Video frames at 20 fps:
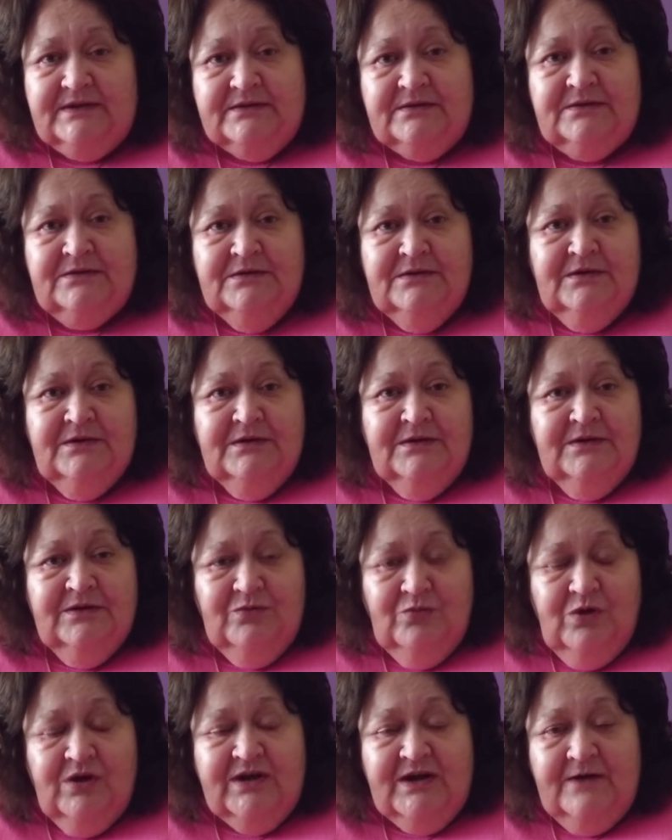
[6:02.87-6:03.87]
and
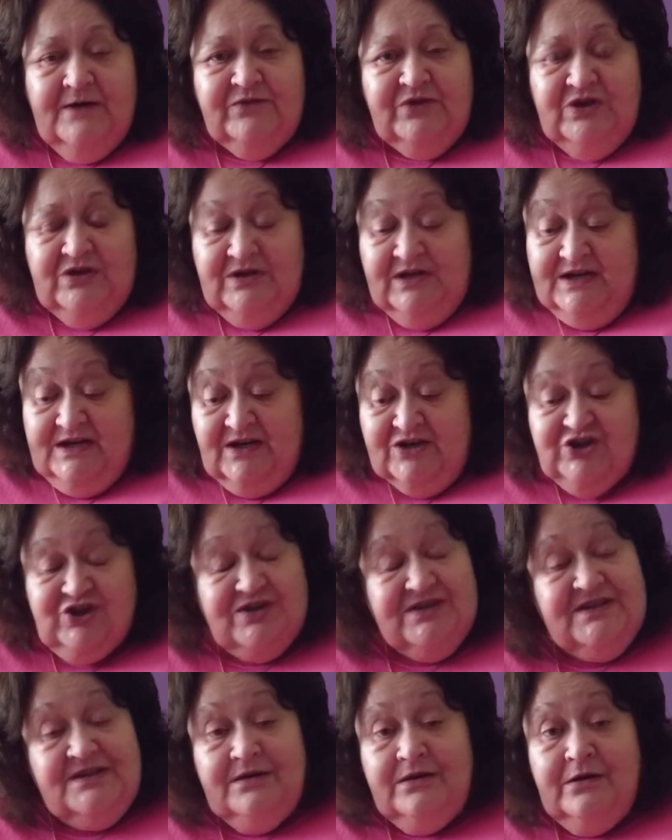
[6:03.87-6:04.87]
what have you, and I
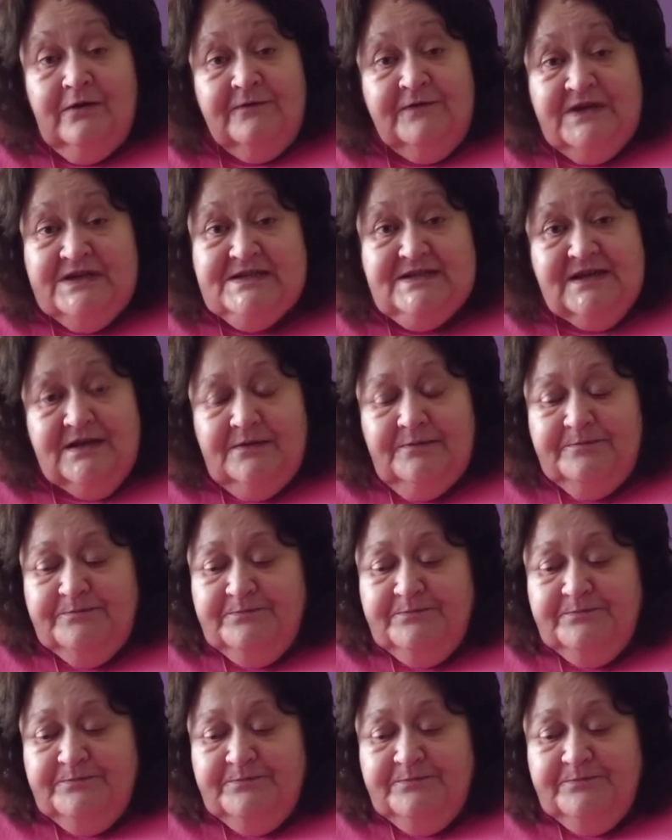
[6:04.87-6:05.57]
just love it.